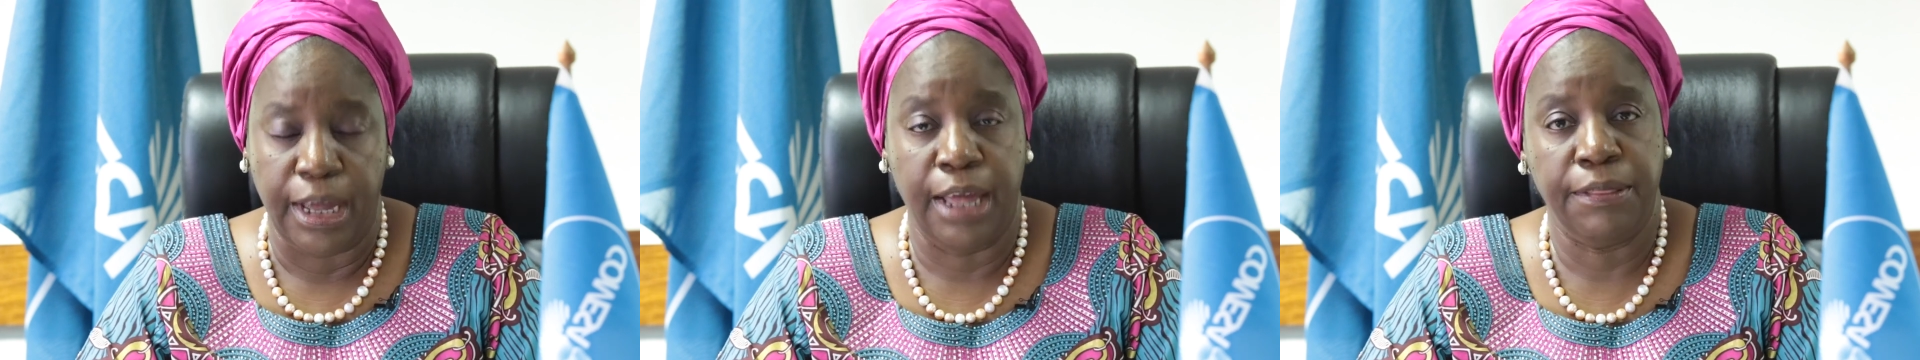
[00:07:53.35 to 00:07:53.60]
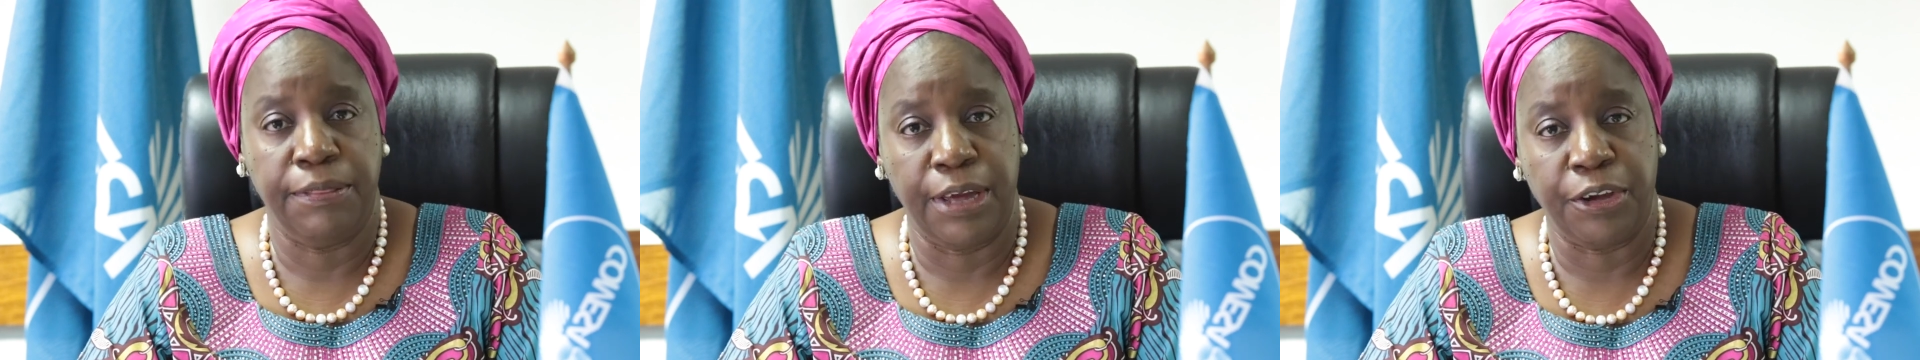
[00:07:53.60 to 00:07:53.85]

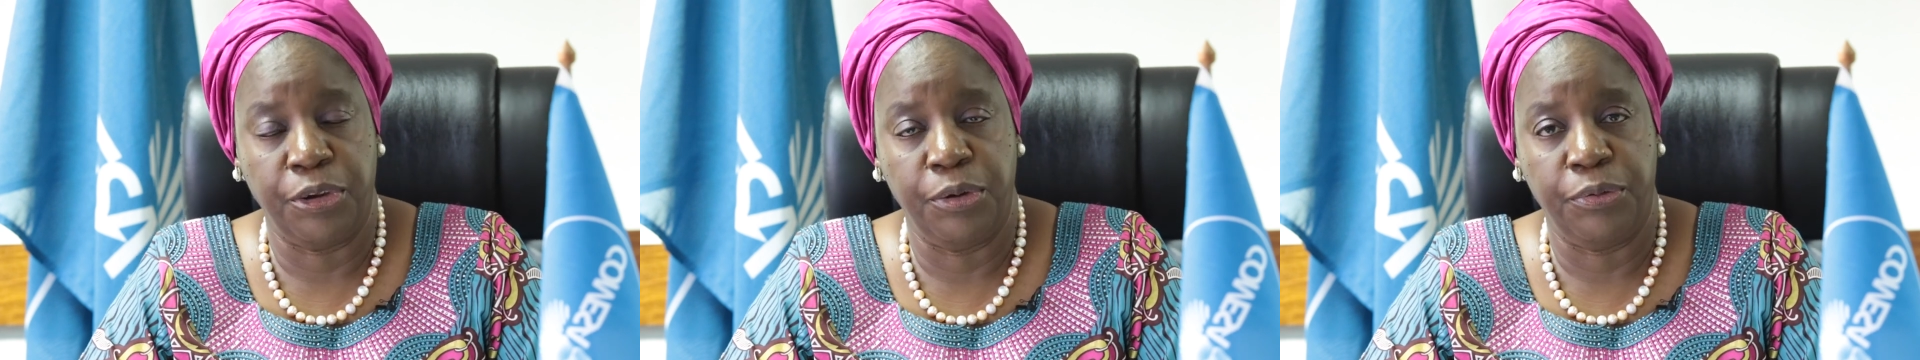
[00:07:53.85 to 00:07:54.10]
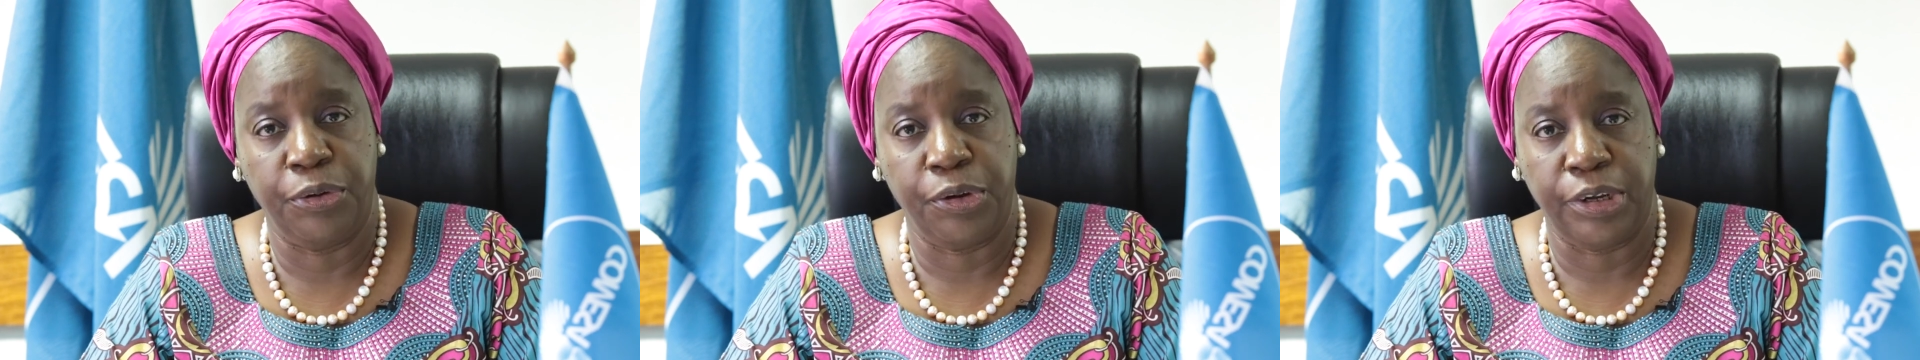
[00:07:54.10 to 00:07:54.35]
and thank you
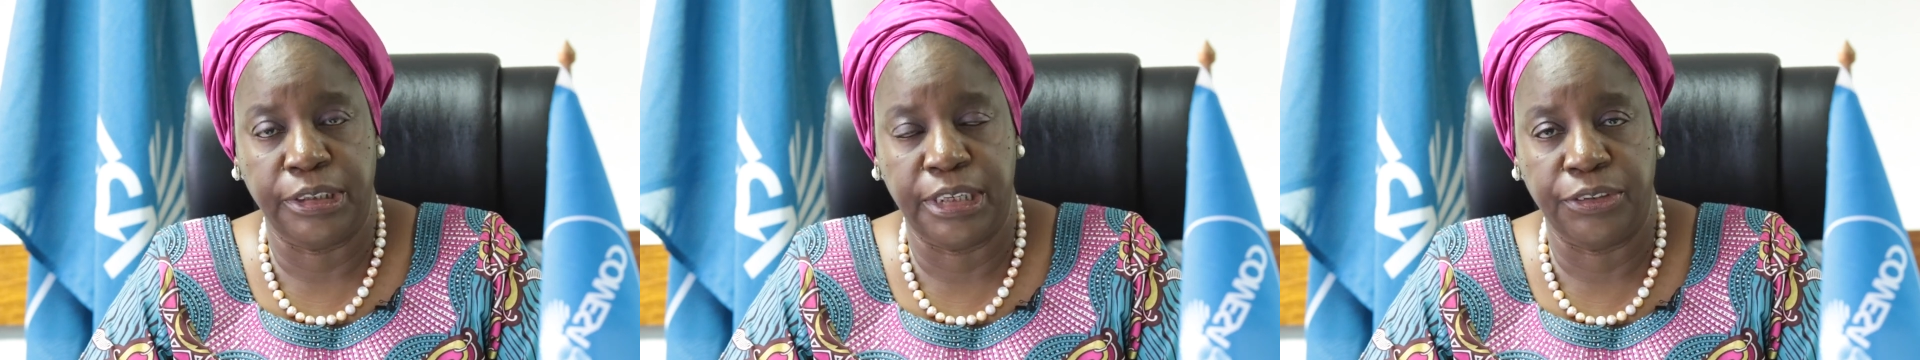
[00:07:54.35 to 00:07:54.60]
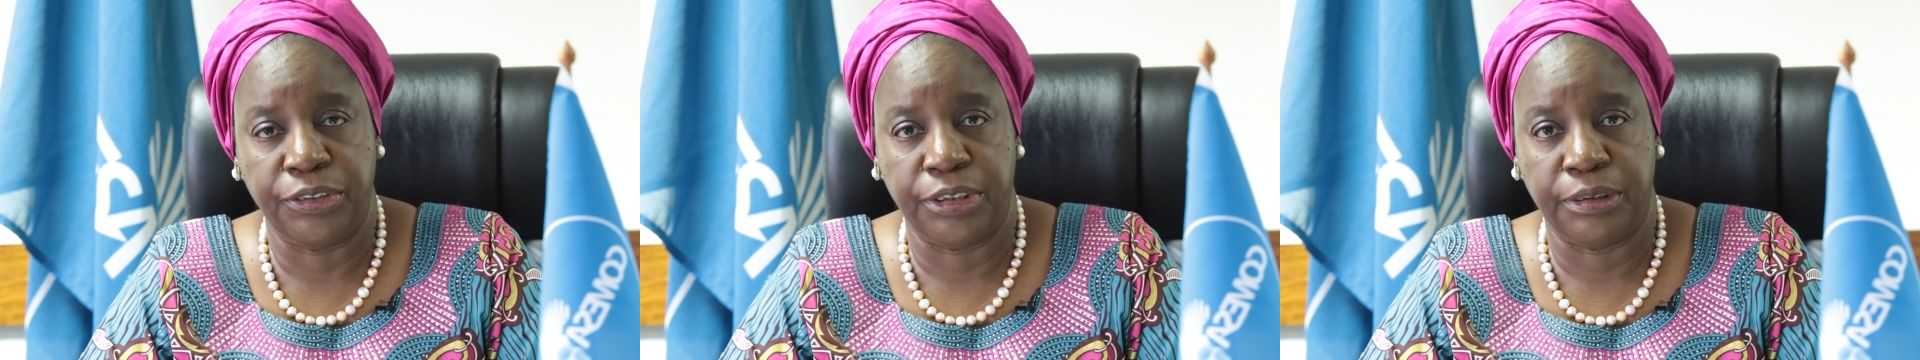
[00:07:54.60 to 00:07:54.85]
for your
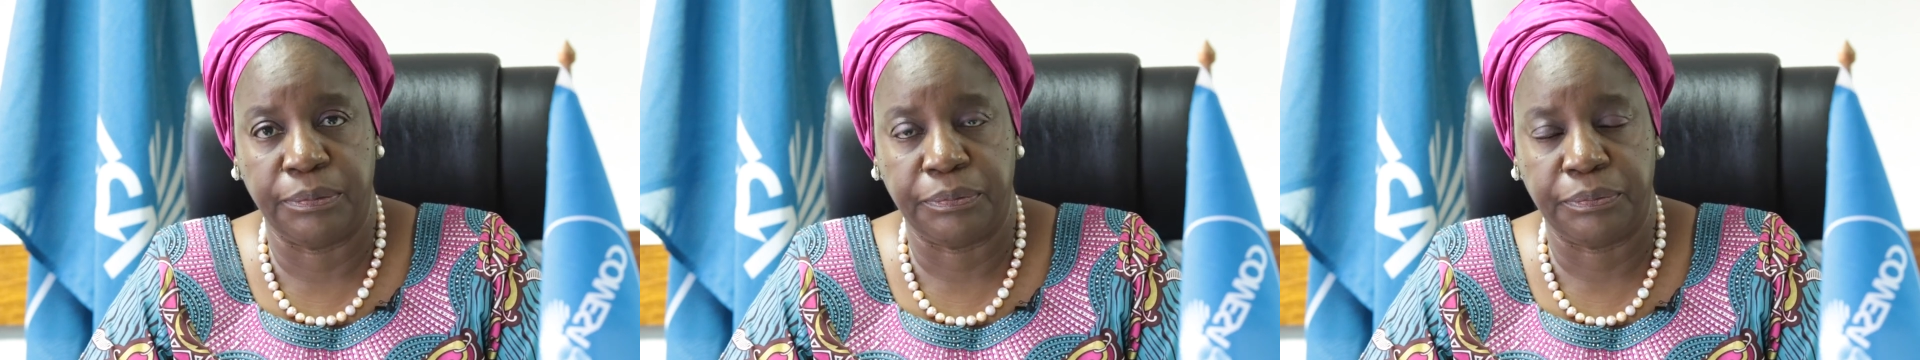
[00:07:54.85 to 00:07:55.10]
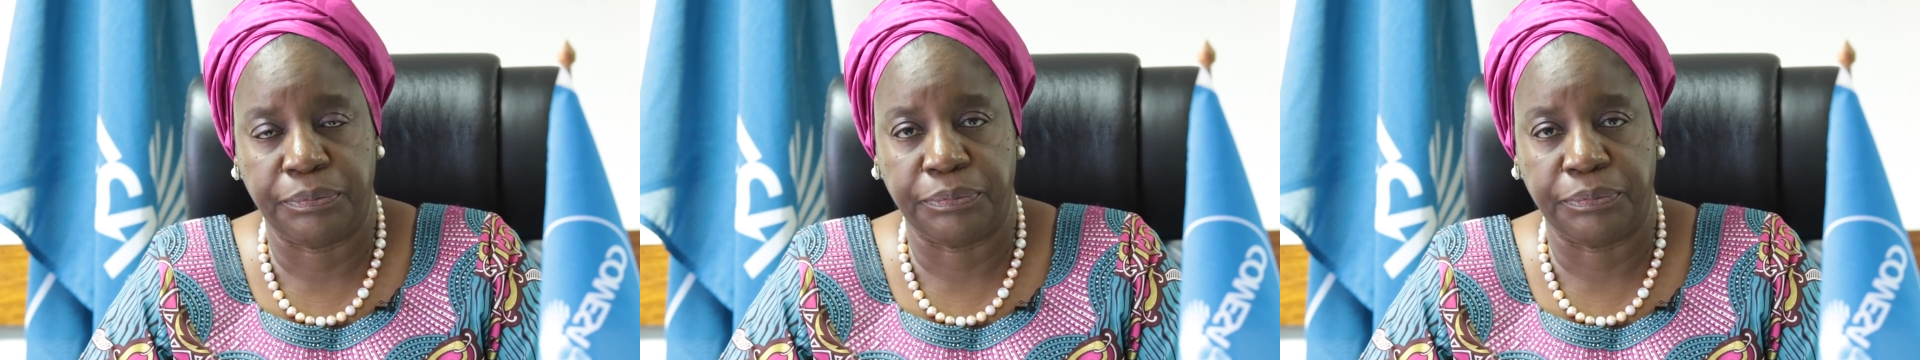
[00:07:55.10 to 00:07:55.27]
attention.